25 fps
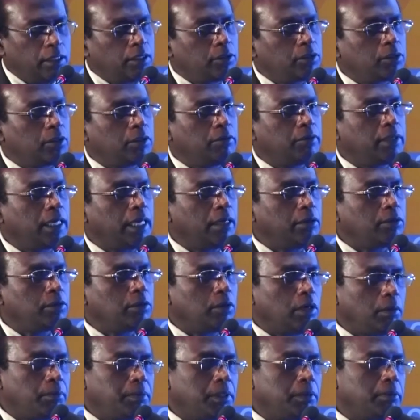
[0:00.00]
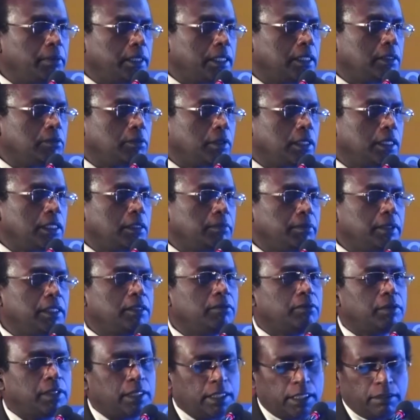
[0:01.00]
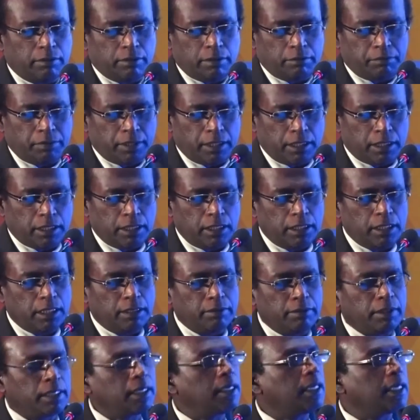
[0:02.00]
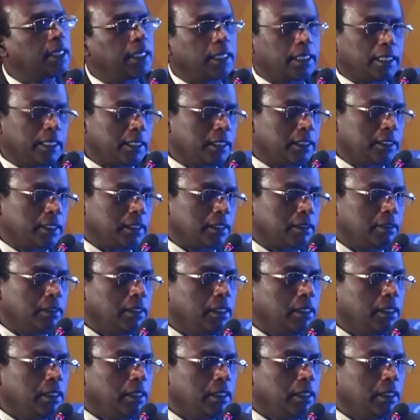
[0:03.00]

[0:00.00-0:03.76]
So we have to optimize what is best for the given patient, the given clinical condition.